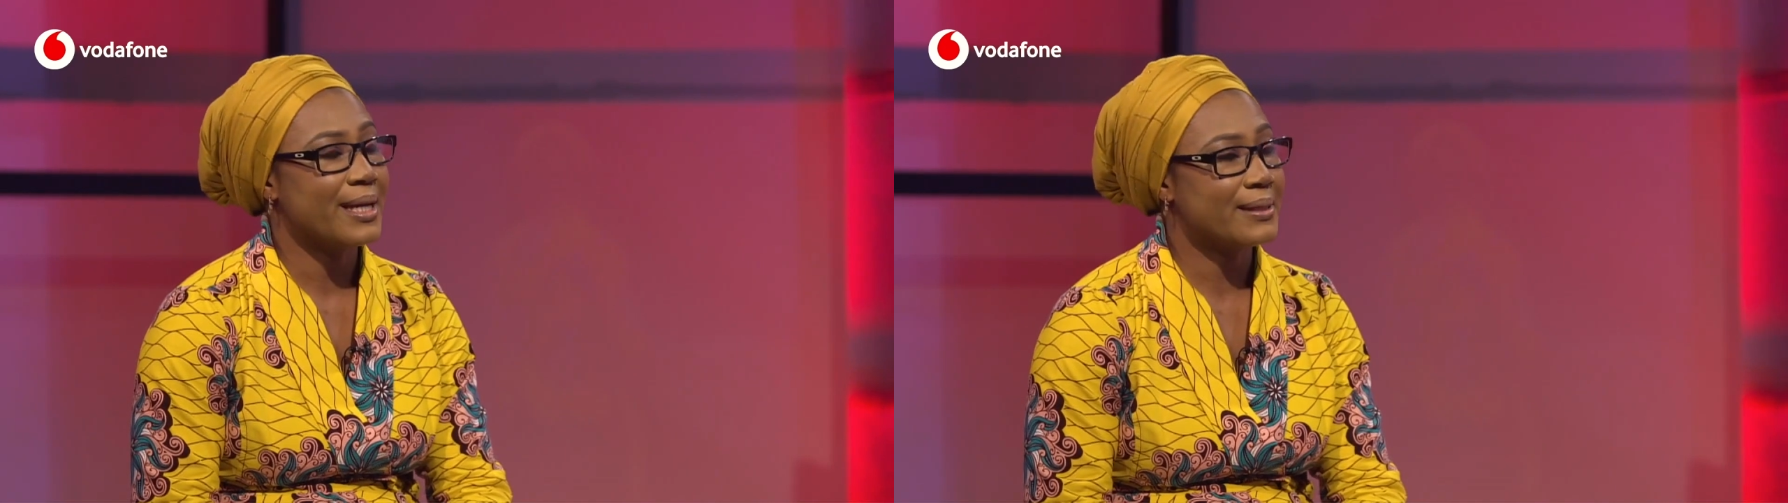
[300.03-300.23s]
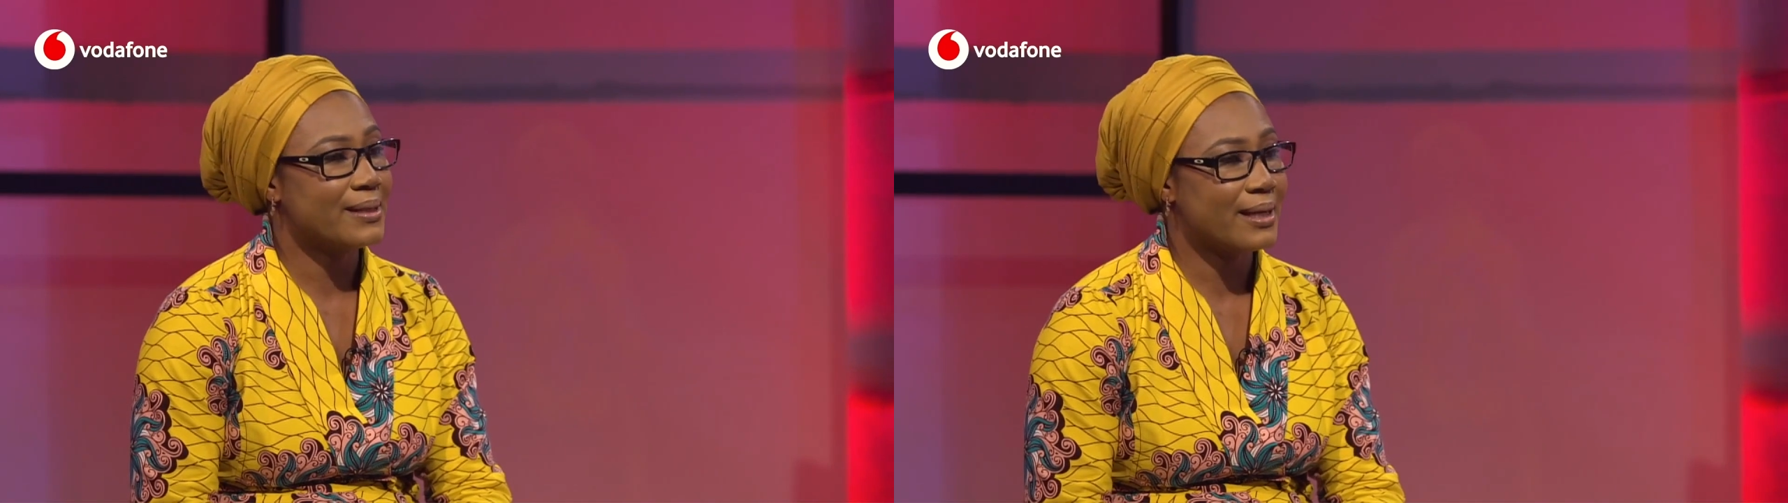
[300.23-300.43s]

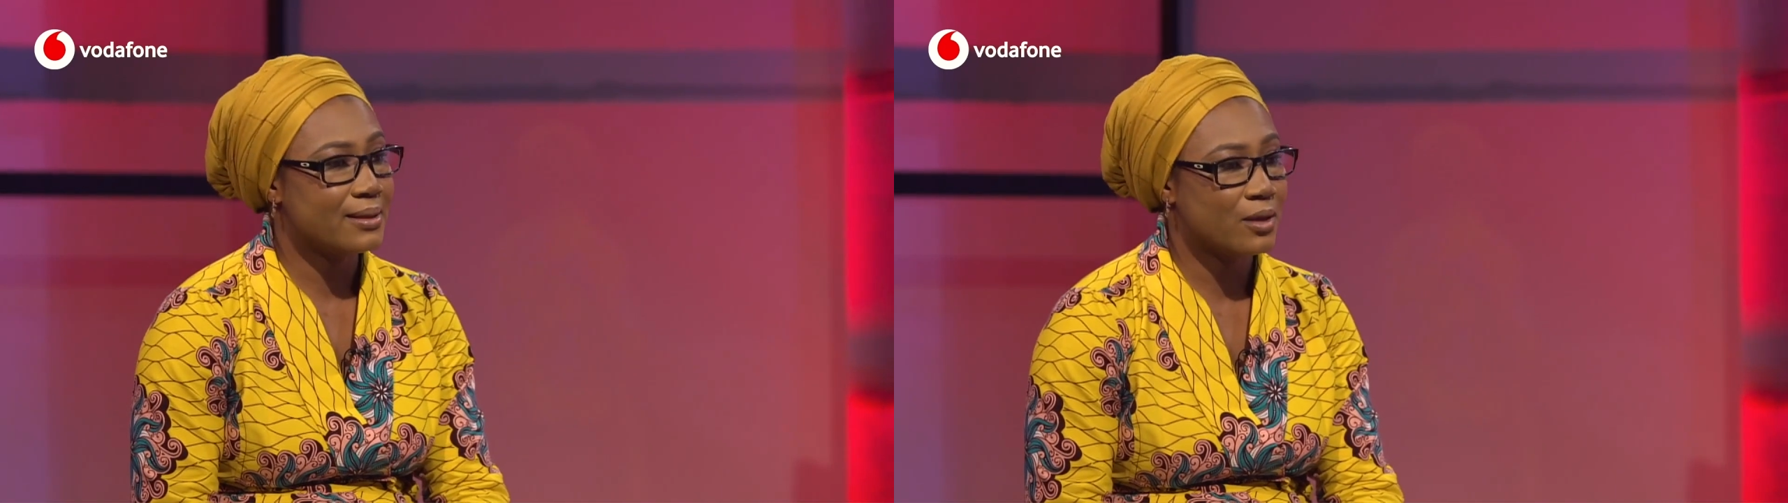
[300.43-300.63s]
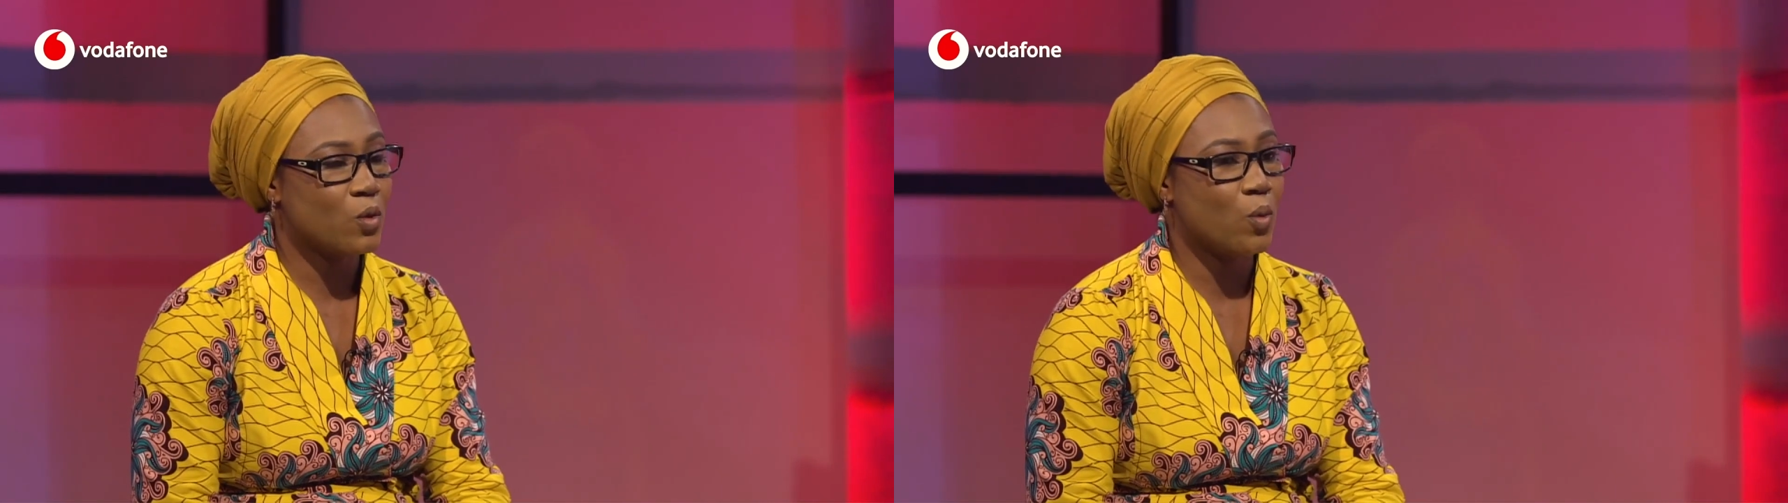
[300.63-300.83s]
a
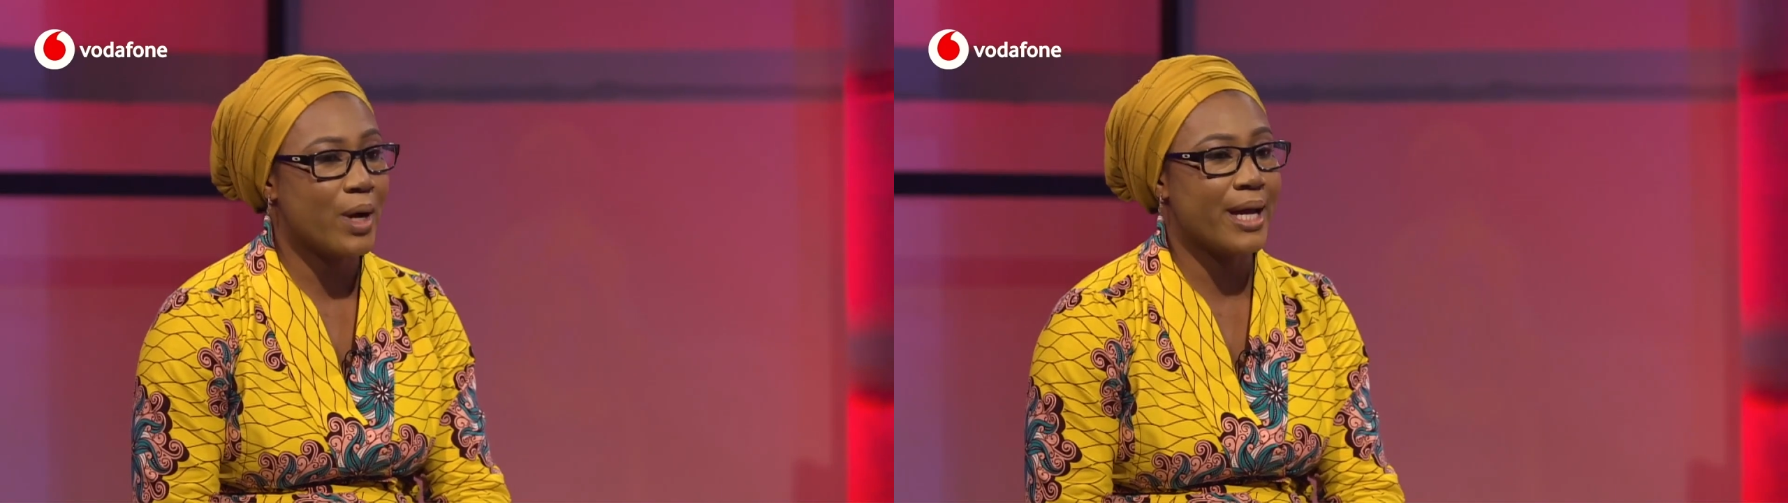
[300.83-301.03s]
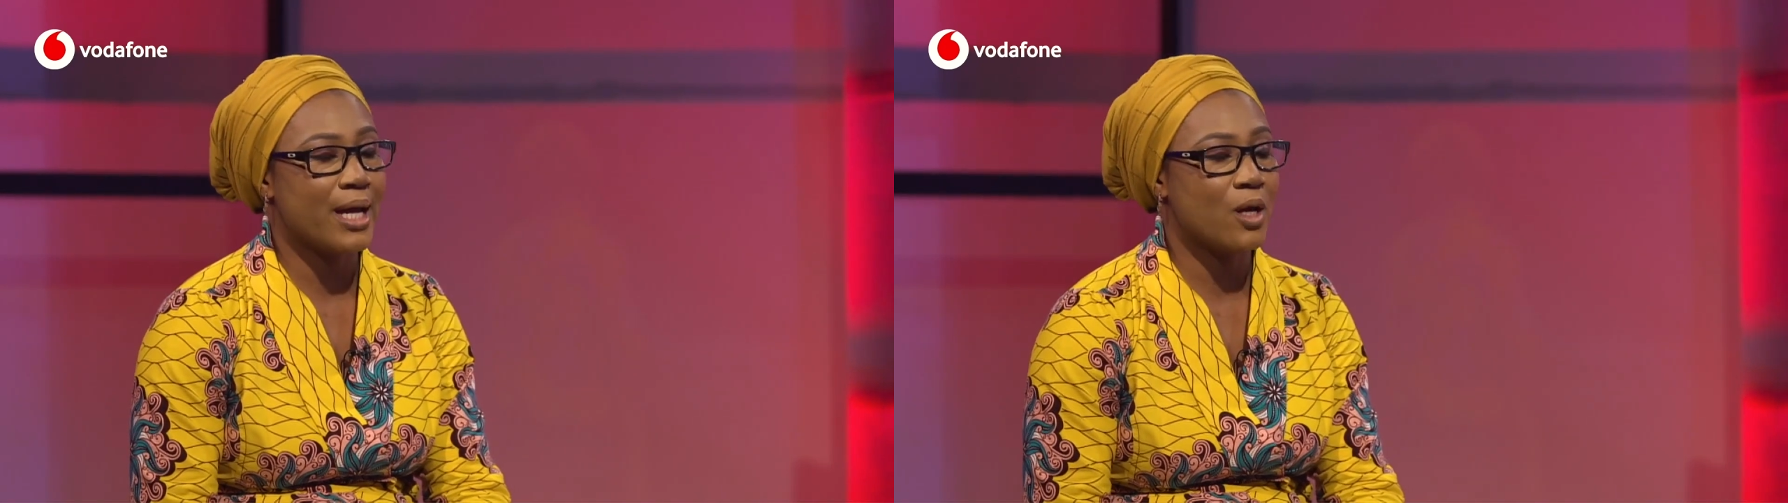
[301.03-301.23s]
setting
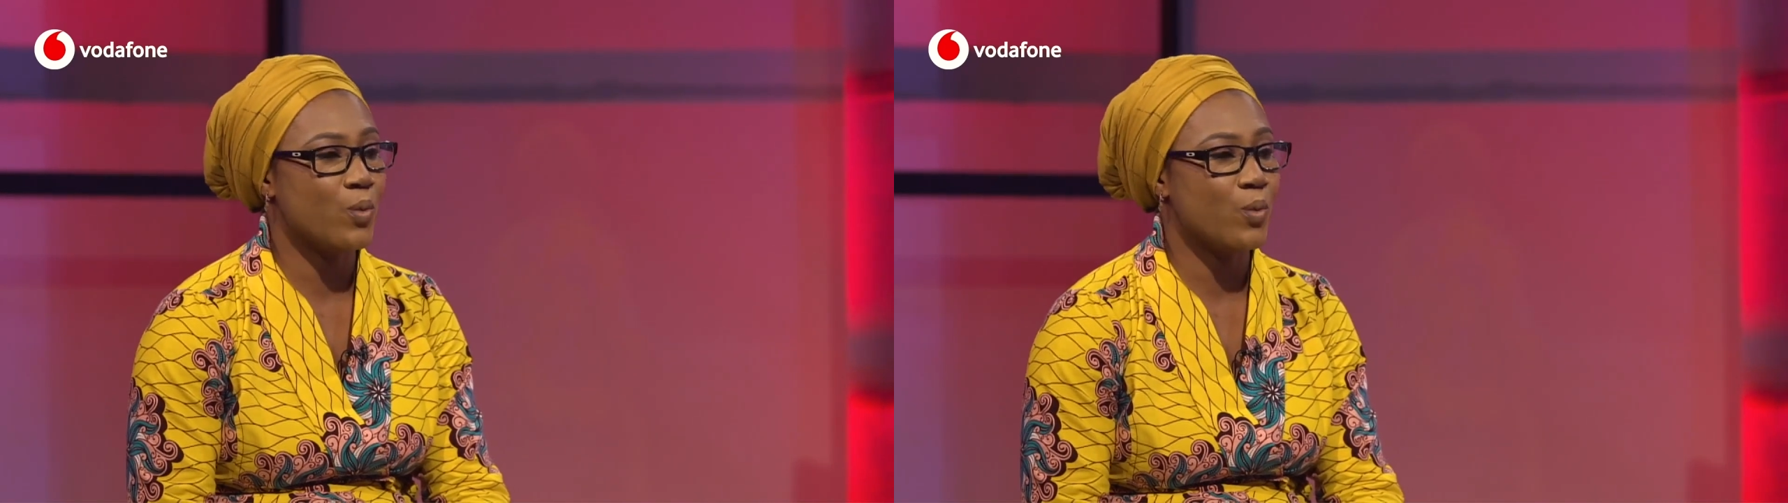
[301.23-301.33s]
where